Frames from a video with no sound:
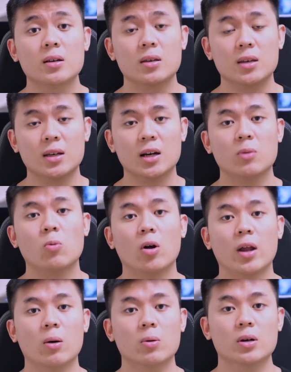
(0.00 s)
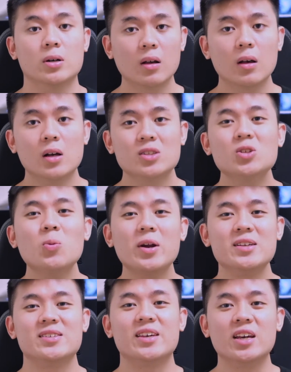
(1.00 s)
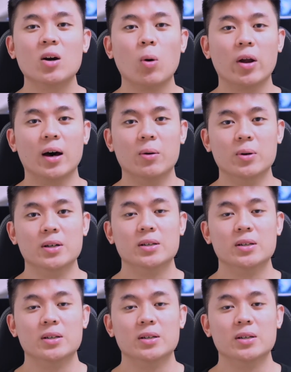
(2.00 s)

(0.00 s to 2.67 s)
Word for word: gigawatt hour. So what is gigawatt hour?